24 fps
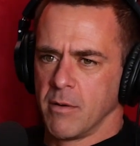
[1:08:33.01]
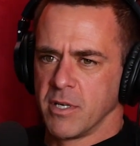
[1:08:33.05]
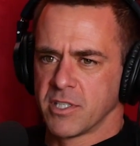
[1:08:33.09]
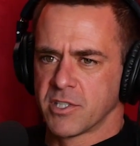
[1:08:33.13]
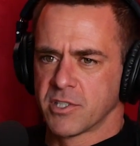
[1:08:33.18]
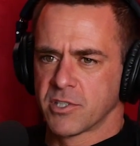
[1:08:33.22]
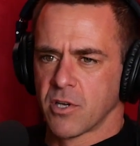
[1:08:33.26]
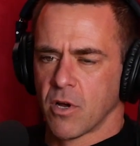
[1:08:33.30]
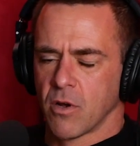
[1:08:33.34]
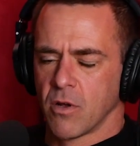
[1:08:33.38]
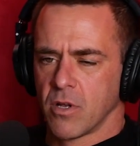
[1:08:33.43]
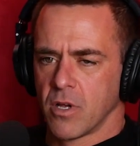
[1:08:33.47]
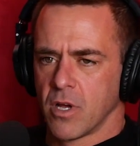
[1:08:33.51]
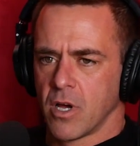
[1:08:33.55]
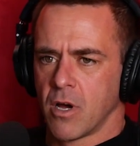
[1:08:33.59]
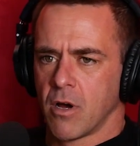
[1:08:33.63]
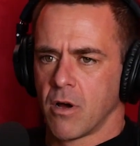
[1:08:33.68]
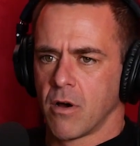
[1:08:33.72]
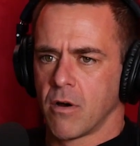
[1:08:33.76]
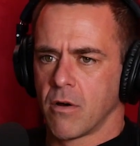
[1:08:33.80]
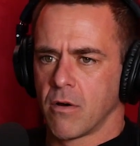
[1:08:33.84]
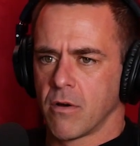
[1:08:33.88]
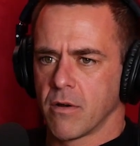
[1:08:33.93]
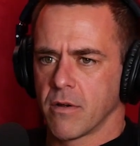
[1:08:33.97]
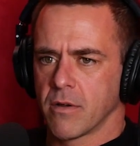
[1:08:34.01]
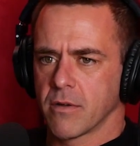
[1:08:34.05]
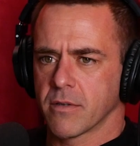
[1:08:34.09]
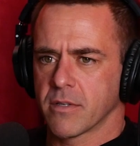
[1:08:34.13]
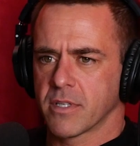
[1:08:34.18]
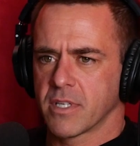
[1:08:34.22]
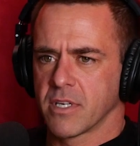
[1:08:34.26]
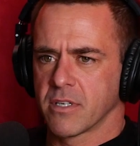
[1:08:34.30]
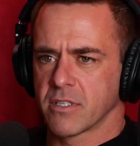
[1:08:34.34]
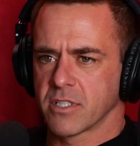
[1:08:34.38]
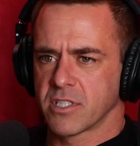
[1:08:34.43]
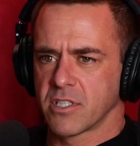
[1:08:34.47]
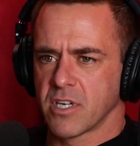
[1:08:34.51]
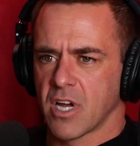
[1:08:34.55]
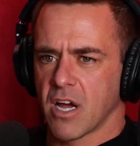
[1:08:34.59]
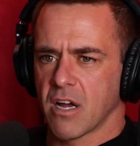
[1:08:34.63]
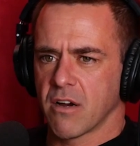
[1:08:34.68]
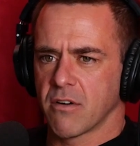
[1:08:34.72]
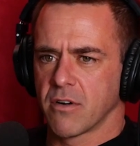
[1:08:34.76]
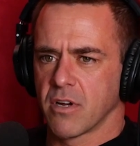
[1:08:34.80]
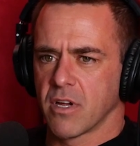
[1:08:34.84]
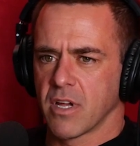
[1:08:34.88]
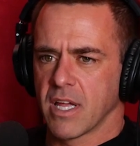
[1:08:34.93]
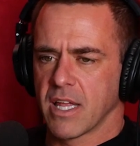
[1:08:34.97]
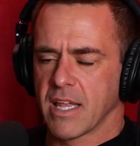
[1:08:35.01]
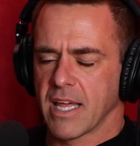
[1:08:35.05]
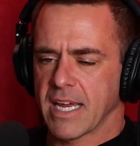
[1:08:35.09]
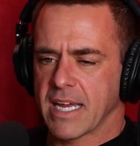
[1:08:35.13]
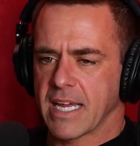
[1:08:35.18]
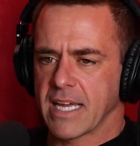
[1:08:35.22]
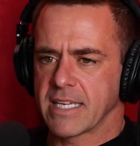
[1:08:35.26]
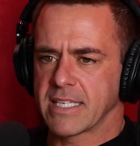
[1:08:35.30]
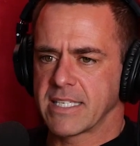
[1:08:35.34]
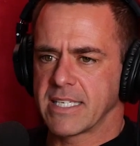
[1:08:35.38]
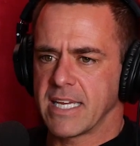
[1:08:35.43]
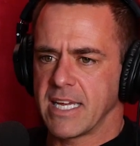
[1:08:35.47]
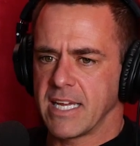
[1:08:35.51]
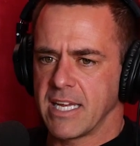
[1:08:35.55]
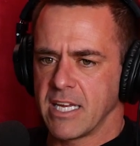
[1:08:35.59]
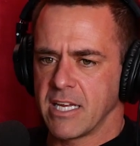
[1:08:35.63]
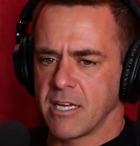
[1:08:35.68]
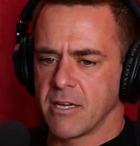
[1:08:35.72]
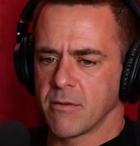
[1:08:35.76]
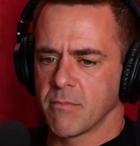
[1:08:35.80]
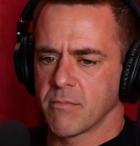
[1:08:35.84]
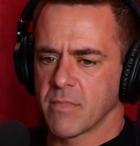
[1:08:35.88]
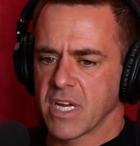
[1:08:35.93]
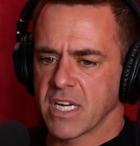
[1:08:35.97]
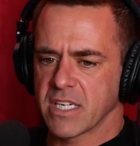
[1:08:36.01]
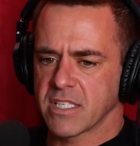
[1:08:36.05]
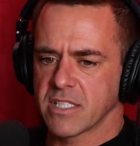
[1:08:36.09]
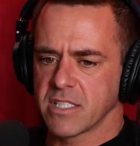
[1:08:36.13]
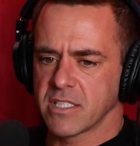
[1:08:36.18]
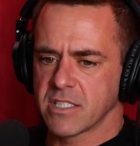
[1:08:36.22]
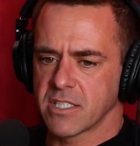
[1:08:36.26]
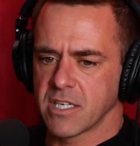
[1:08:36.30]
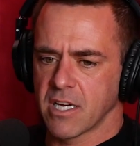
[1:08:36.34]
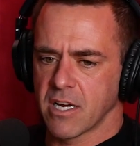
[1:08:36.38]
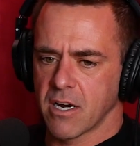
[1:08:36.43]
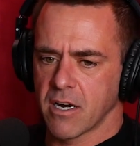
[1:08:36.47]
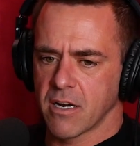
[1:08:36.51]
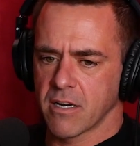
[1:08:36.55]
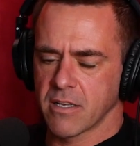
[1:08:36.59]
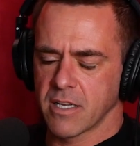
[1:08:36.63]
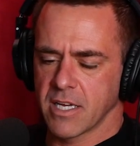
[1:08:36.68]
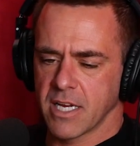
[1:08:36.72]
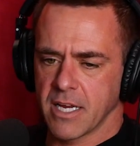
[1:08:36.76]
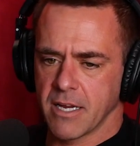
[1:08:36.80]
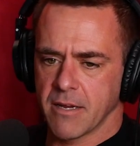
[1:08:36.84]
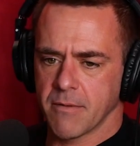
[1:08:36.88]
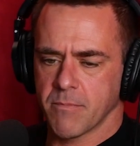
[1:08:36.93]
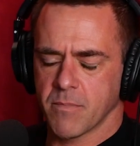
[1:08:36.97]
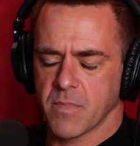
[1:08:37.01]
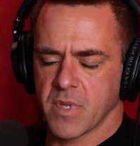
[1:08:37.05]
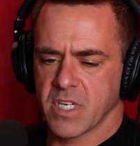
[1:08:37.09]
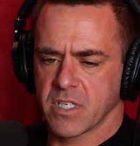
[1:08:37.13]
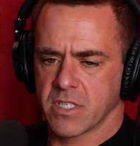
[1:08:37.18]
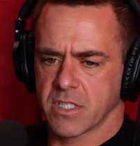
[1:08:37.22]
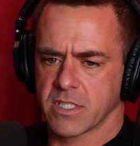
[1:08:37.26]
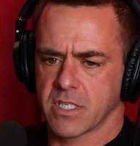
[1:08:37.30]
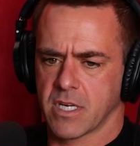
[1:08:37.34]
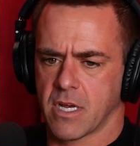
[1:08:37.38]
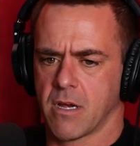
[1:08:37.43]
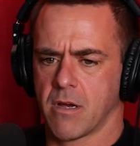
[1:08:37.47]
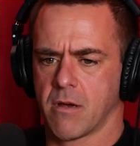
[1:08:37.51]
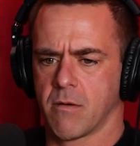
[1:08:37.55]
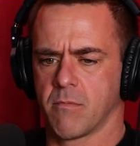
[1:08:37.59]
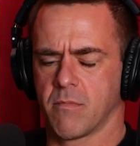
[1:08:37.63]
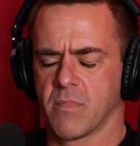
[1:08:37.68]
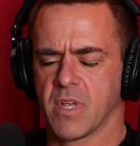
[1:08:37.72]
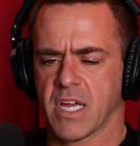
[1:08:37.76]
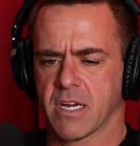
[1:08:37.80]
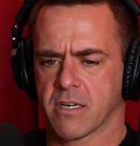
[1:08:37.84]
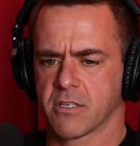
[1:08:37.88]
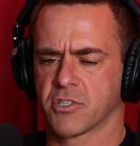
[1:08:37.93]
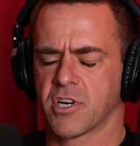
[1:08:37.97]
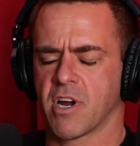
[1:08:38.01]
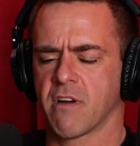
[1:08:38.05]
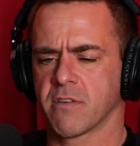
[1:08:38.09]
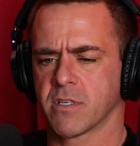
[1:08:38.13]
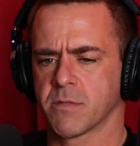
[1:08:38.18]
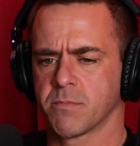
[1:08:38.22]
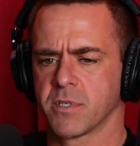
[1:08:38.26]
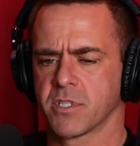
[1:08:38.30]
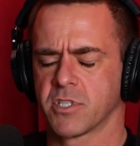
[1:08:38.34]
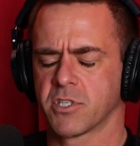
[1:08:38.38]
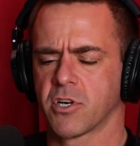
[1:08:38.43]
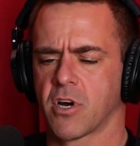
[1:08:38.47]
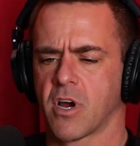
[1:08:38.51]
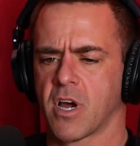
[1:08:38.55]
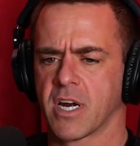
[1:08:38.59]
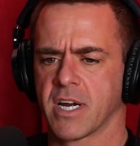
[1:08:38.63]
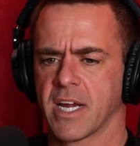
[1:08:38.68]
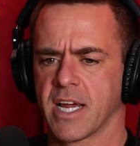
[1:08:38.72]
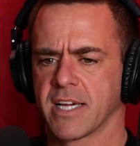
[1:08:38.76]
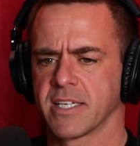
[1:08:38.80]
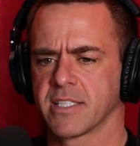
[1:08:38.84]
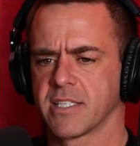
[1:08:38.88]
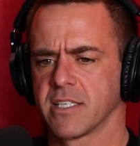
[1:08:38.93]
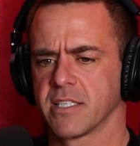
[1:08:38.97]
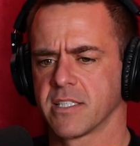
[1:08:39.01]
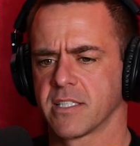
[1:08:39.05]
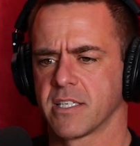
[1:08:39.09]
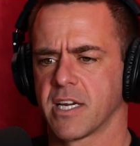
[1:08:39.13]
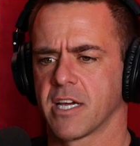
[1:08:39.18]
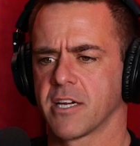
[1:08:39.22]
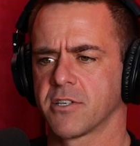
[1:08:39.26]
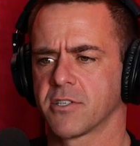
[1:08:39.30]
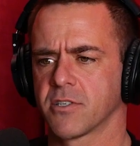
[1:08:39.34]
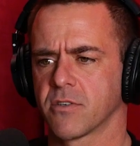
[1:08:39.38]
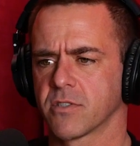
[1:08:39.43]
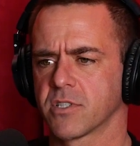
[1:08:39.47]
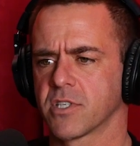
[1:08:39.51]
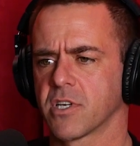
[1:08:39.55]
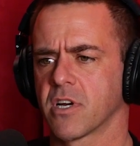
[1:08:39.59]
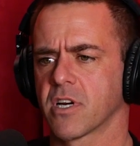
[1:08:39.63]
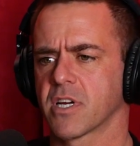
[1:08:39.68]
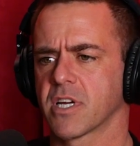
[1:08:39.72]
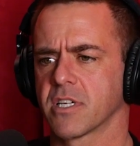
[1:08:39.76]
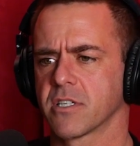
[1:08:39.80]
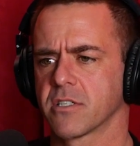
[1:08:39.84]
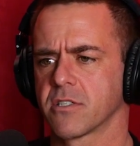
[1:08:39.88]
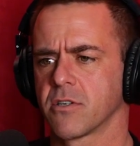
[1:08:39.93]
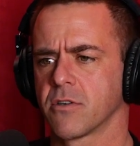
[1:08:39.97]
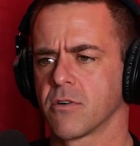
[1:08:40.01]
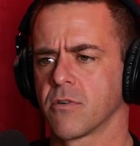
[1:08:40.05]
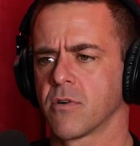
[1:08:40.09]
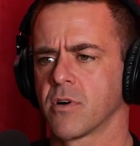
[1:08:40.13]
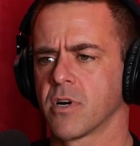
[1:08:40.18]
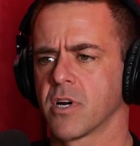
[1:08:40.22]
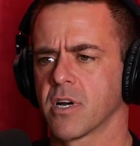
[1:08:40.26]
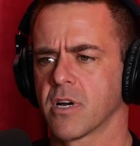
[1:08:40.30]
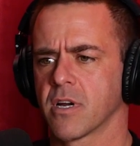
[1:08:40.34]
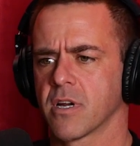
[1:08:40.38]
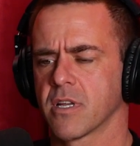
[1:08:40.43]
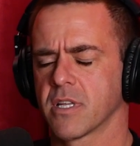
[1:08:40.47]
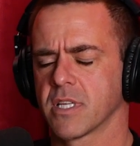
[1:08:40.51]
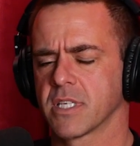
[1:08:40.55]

solo. There's not really like a team necessarily. There's like Travis Pastrana has his Nitro Circus tour.